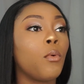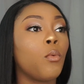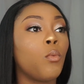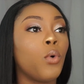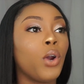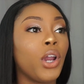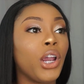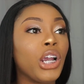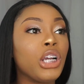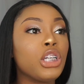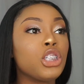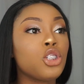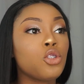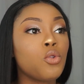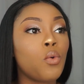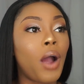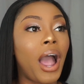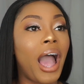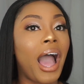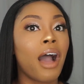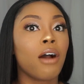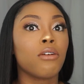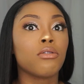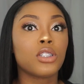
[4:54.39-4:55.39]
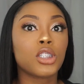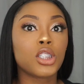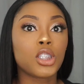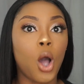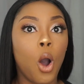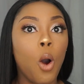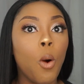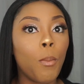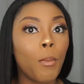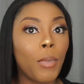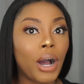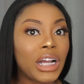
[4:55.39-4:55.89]
wears you out
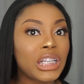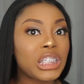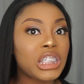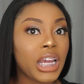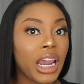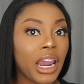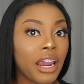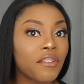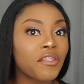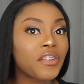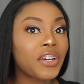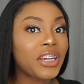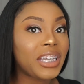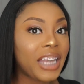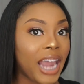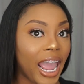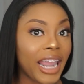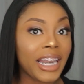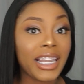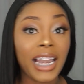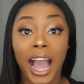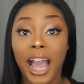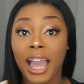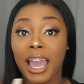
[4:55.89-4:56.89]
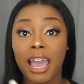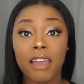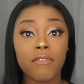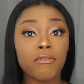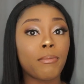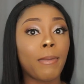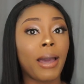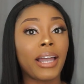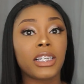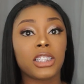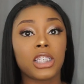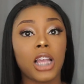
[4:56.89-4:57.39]
so much every day not
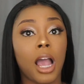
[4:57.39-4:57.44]
everybody's